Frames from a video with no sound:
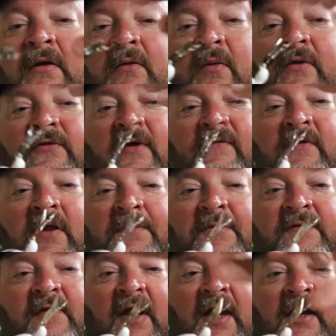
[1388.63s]
once I've clipped
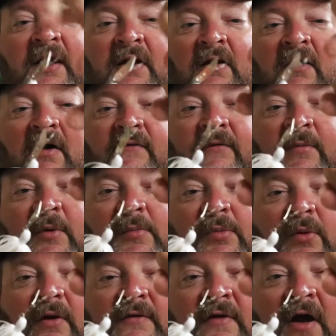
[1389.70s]
the tag end off I'm gonna
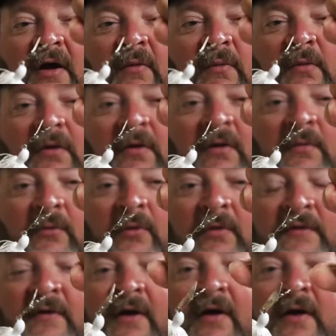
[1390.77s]
pull it tight one more
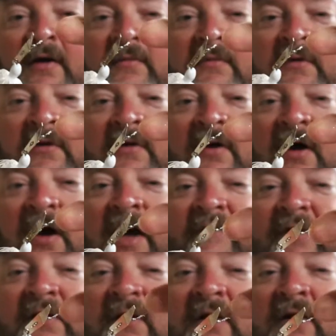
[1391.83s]
time I'll have
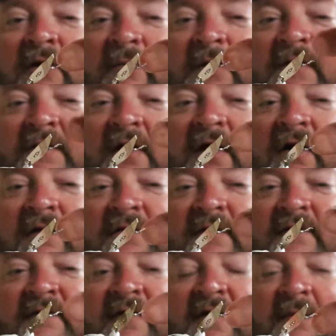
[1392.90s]
a little bit there at the
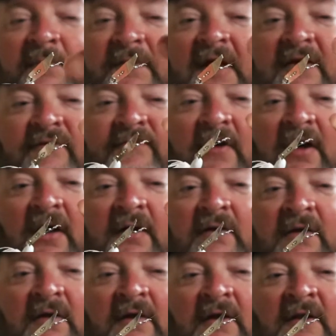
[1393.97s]
tip that's
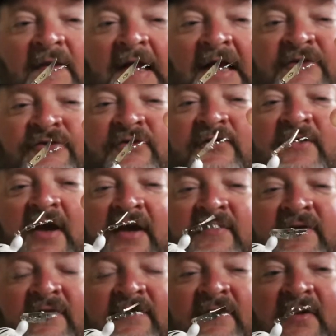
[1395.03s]
fine that's just
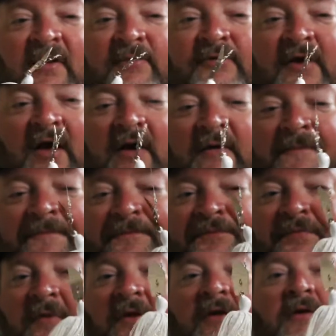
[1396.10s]
case it slips out
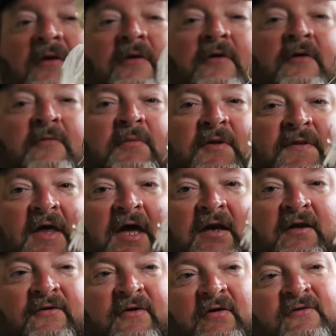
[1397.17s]
but
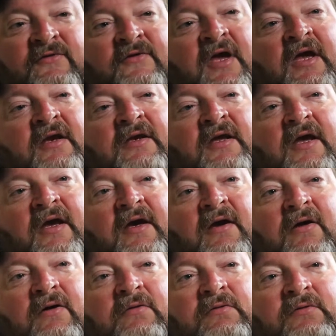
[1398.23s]
that is our San
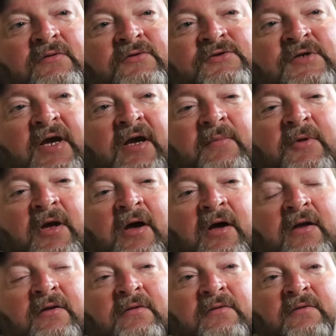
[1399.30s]
Diego jam
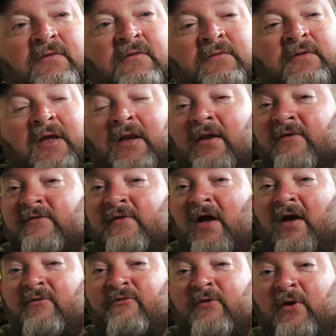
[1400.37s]
knot it has
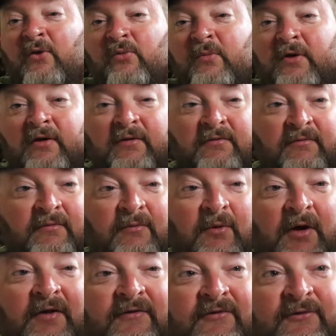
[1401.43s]
not failed me
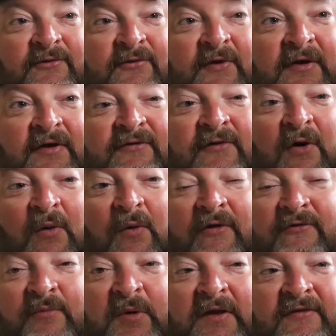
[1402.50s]
once and has
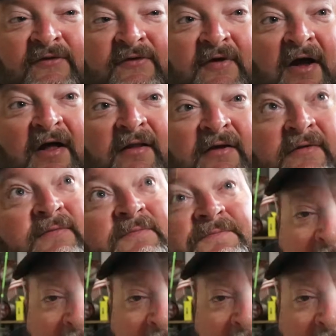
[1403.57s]
always been solid